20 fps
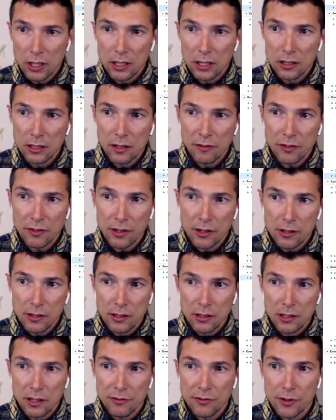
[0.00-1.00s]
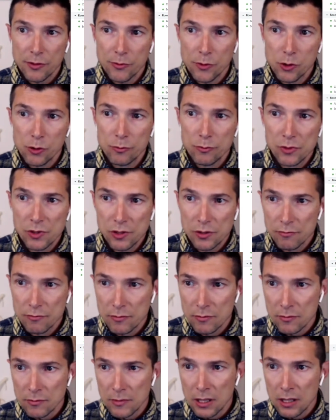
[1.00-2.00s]
in different rooms,
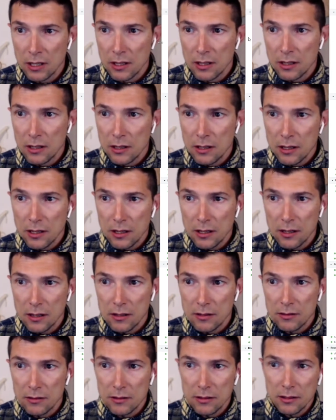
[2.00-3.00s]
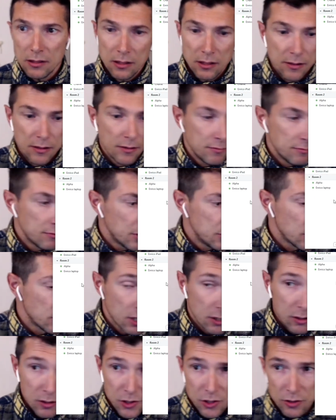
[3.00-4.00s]
and but you
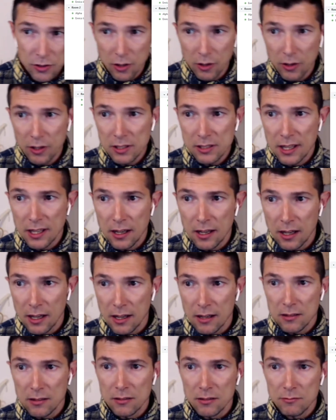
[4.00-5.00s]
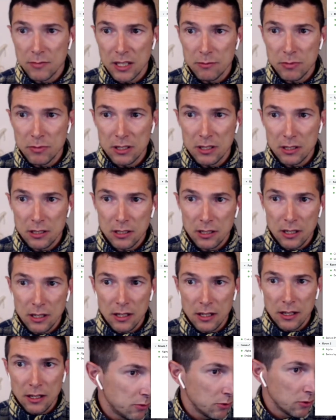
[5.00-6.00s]
can also notice that, I don't know, maybe
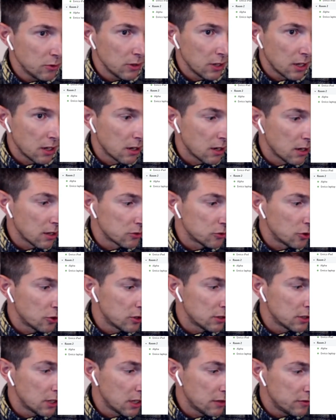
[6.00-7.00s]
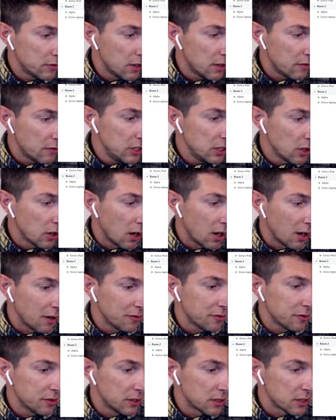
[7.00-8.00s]
people are turning their video
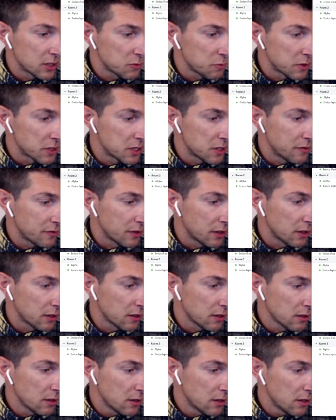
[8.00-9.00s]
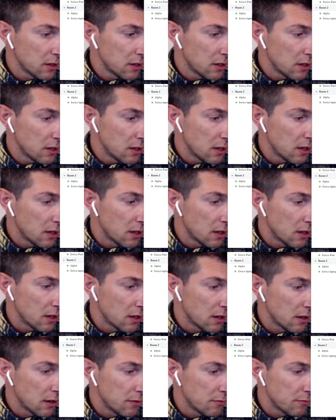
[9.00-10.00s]
off in a specific
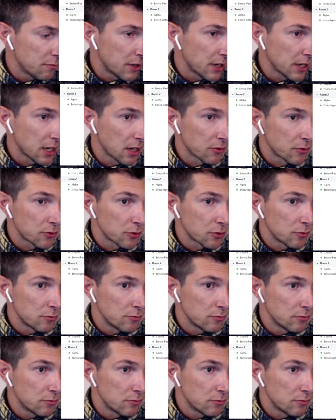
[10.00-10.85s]
breakout room.